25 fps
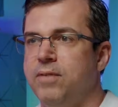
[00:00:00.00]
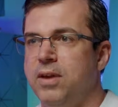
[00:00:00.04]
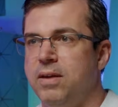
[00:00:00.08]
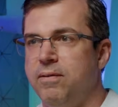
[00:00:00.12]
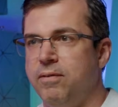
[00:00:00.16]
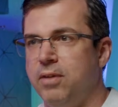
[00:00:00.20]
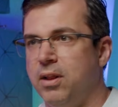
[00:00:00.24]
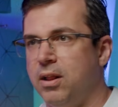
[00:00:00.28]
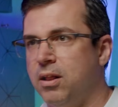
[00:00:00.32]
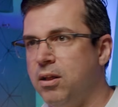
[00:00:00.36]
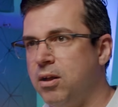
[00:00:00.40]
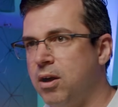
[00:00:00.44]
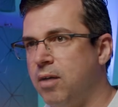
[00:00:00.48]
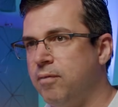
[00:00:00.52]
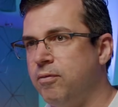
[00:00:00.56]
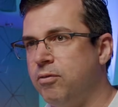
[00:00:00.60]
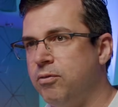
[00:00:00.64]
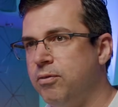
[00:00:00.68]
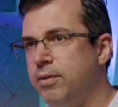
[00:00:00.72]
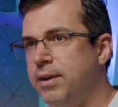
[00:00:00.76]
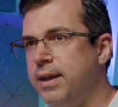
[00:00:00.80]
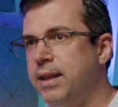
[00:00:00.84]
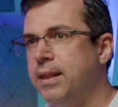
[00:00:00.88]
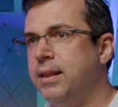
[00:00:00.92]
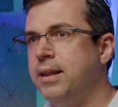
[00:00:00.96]
we will
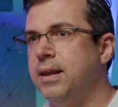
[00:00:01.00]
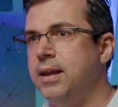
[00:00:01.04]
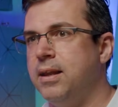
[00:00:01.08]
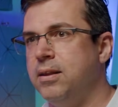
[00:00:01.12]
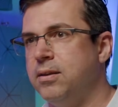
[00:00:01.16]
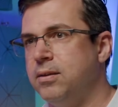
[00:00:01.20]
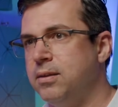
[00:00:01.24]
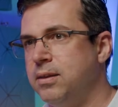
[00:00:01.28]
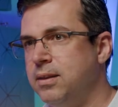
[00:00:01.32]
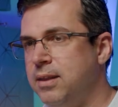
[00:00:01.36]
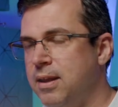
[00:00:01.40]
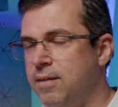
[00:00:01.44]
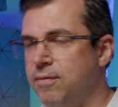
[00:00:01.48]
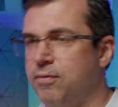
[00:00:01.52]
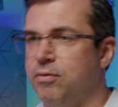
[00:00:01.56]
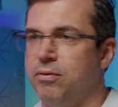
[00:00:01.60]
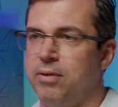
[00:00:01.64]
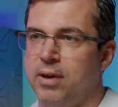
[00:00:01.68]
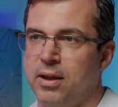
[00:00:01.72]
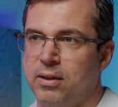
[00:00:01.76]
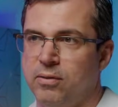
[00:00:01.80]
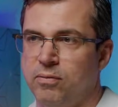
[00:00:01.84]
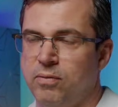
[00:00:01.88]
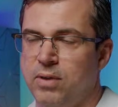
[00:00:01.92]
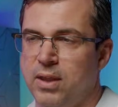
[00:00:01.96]
cover it in a
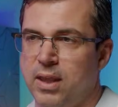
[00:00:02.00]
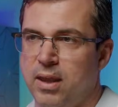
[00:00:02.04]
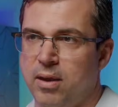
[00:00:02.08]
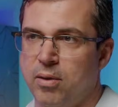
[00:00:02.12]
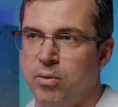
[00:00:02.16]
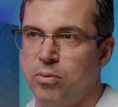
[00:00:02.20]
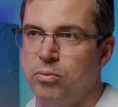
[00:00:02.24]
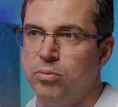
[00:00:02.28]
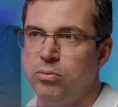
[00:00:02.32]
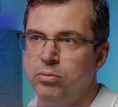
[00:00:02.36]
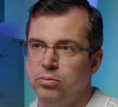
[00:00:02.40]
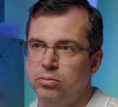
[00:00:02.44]
different video.